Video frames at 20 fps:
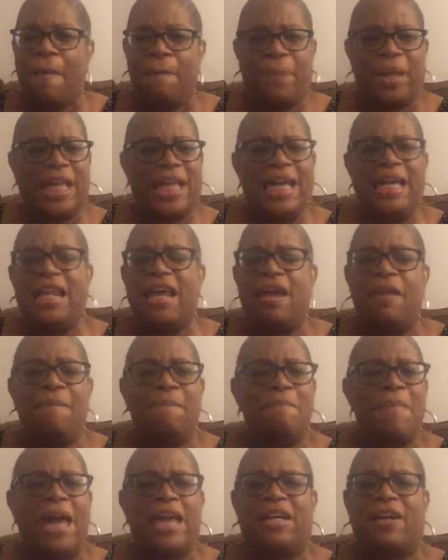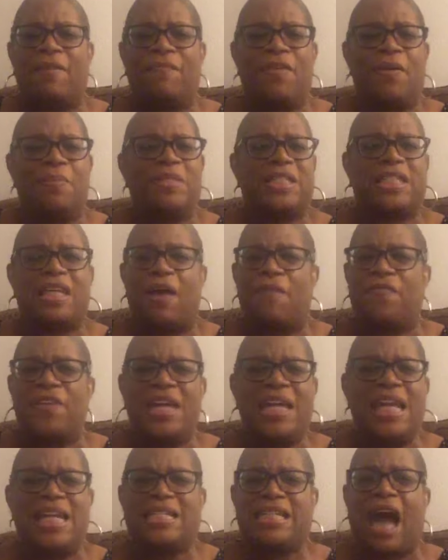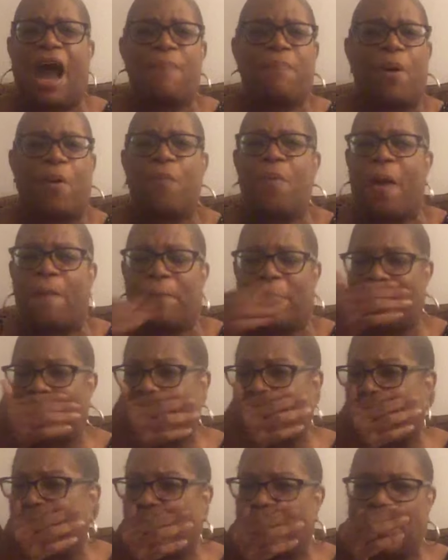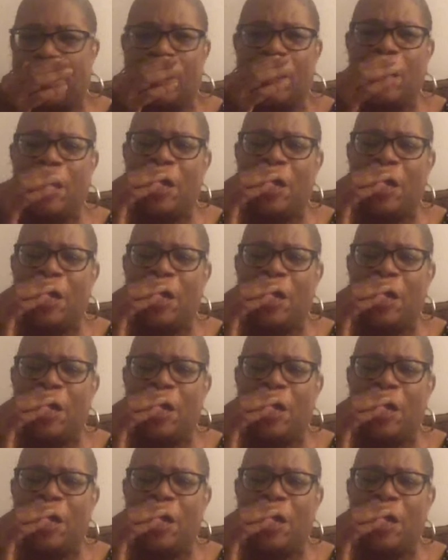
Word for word: But he didn't make of himself any type of reputation.